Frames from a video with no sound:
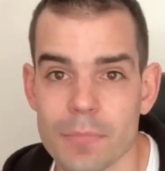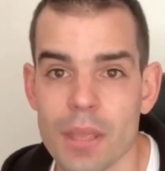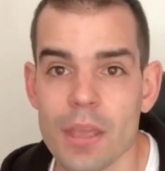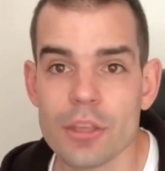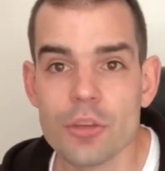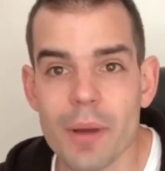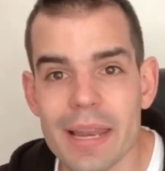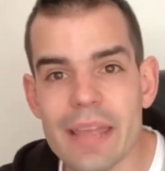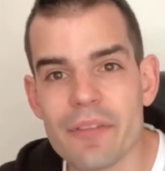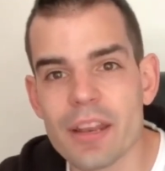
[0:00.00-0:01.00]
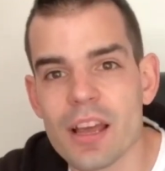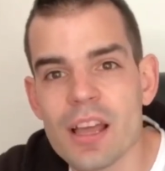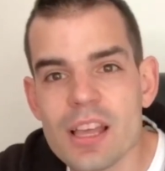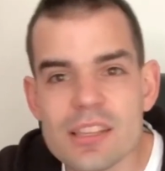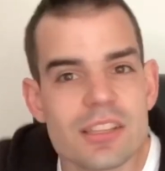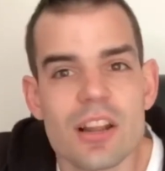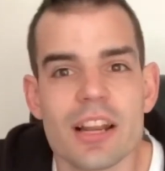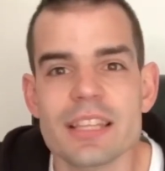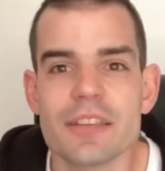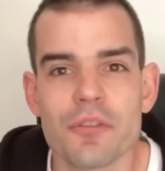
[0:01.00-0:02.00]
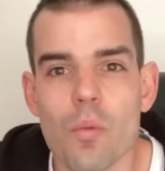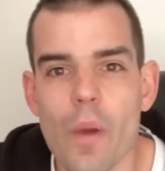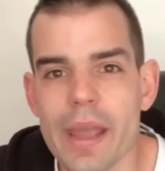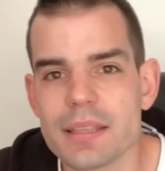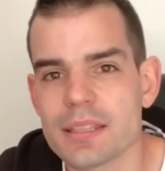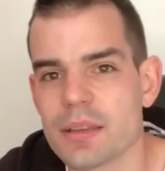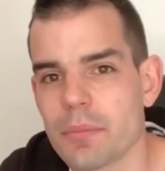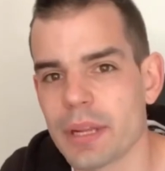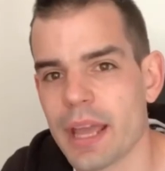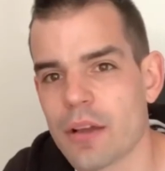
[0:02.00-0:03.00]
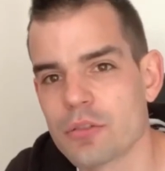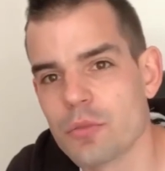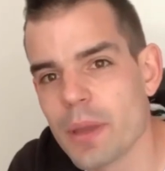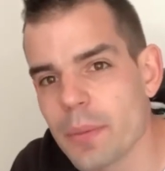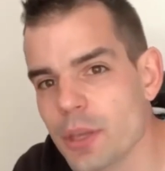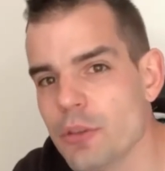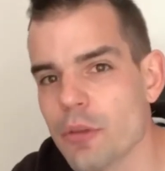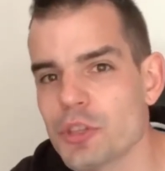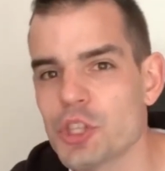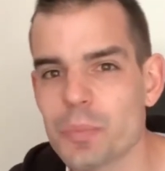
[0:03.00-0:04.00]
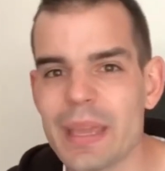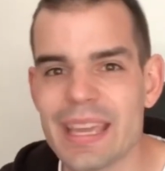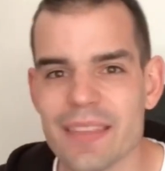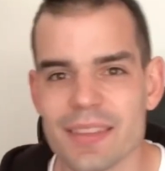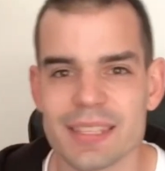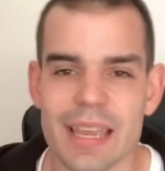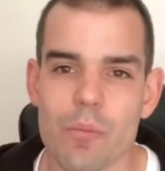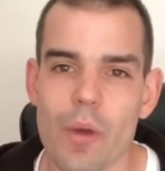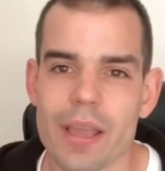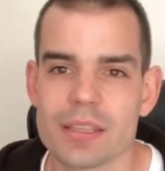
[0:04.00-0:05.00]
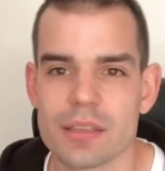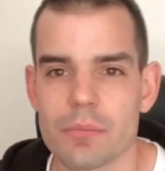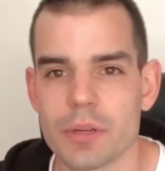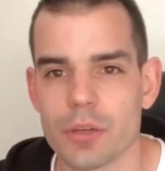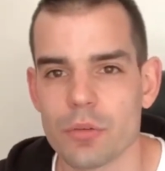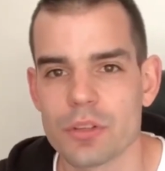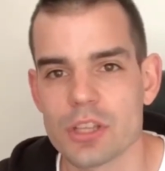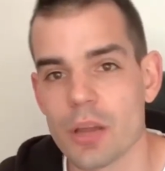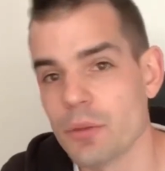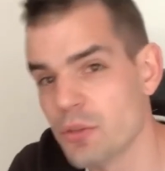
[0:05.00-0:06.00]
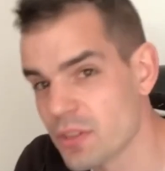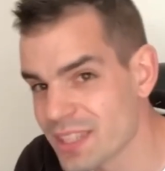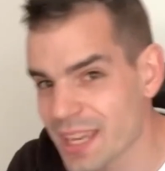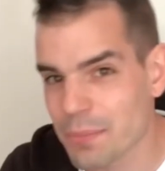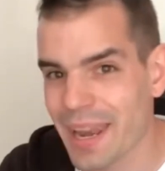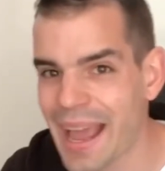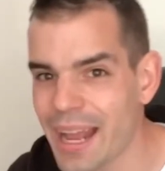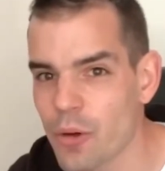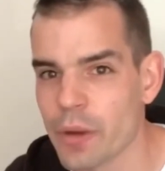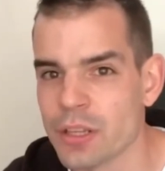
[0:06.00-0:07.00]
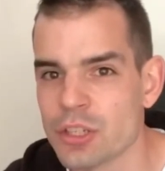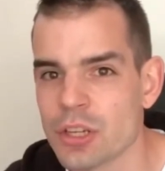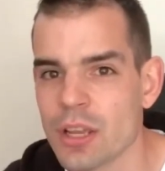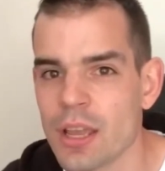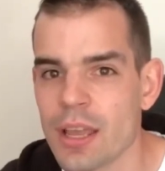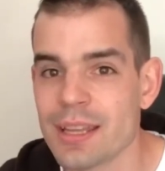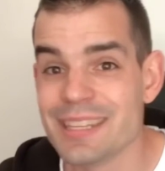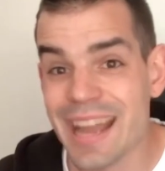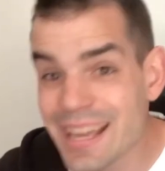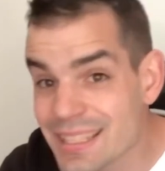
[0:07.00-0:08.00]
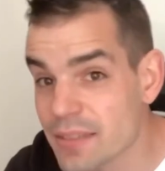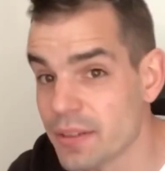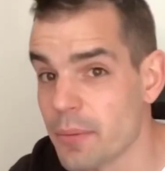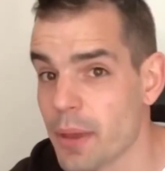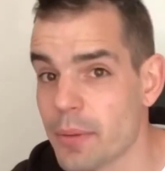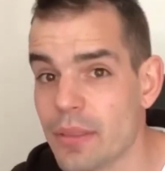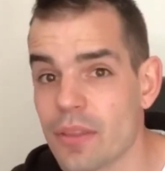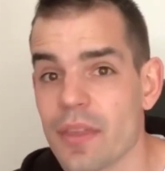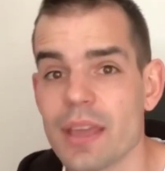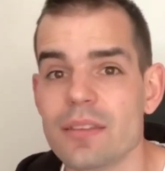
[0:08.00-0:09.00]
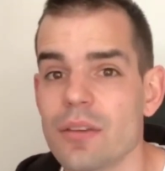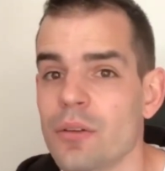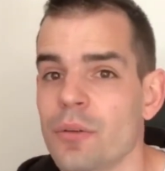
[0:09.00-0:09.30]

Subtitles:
You might live in a slightly different way to somebody else, or maybe you don't speak in the same way as somebody all the time, using the same language, negatively maybe, that they do.